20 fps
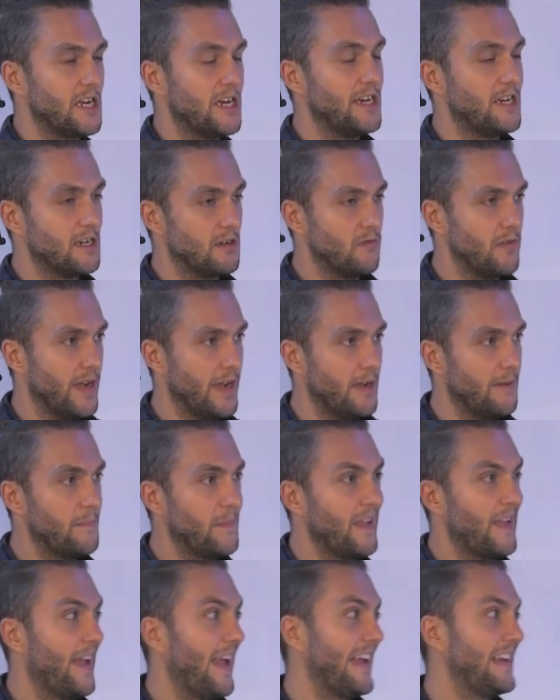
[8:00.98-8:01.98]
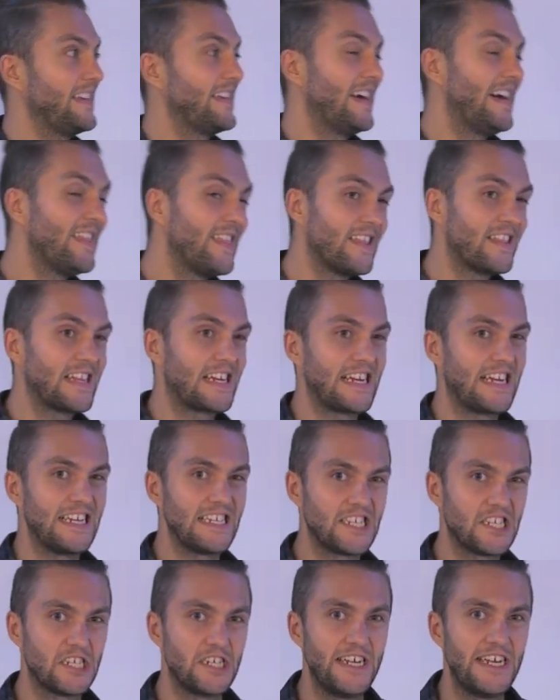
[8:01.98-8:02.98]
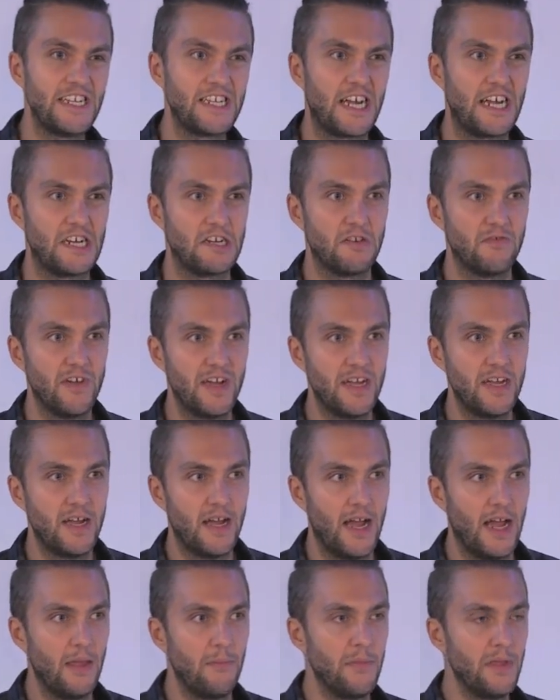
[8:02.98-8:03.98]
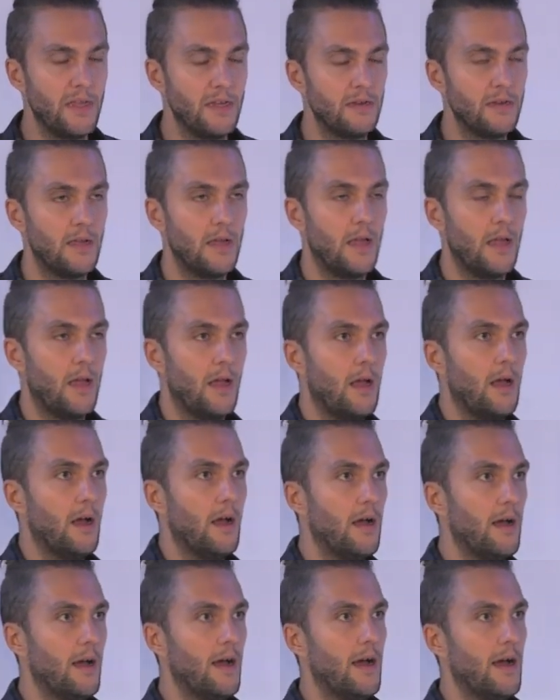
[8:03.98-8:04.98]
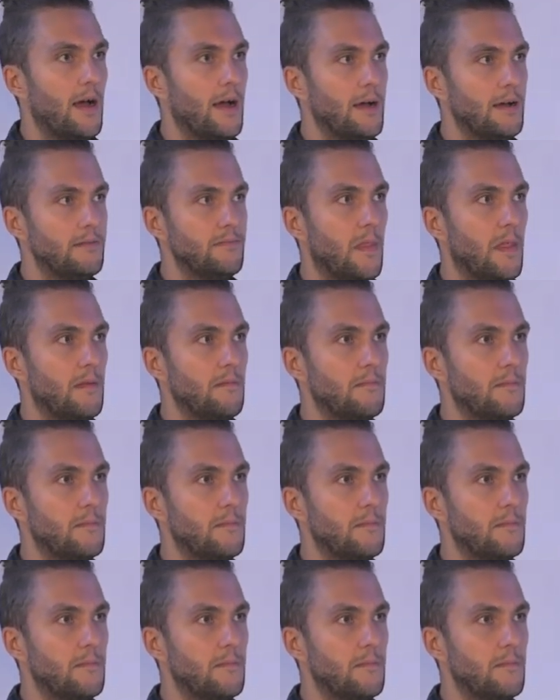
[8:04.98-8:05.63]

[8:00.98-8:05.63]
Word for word: hardware. And under the constrained hardware, I mean uh,